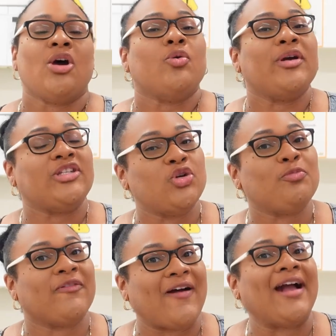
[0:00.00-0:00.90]
We do
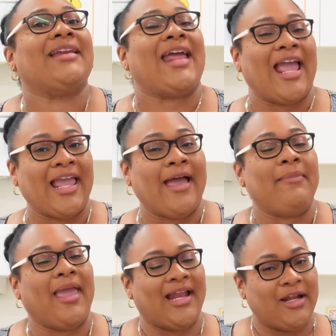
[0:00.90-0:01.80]
provide an AM
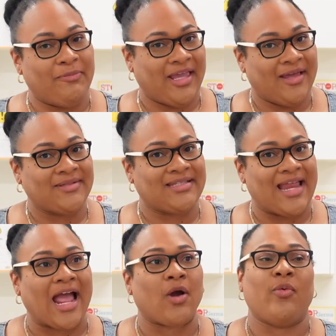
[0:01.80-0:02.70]
and a PM
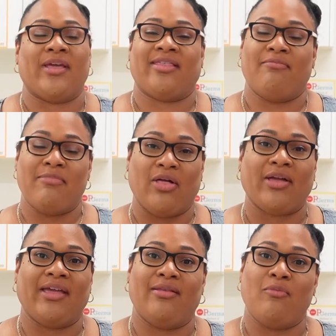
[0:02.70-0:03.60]
snack with milk
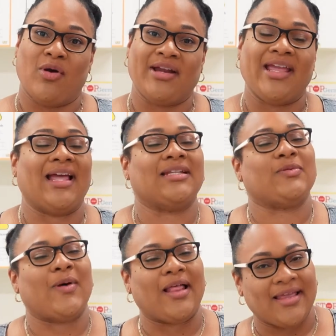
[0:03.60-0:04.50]
in the morning as
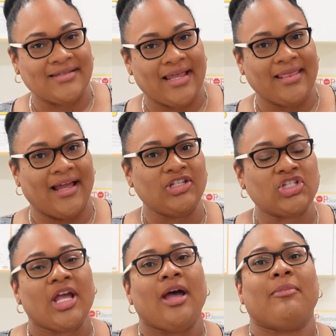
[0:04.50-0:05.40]
well as at lunch,
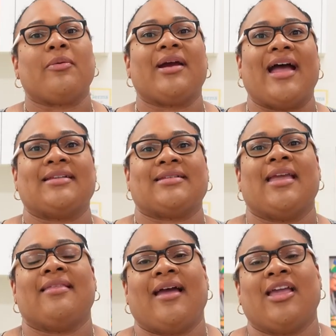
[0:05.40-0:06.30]
but we're
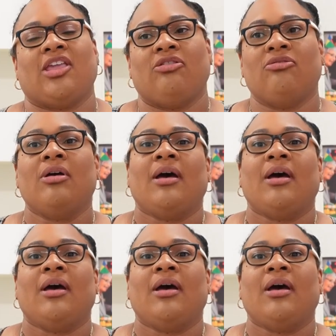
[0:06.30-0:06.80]
asking that you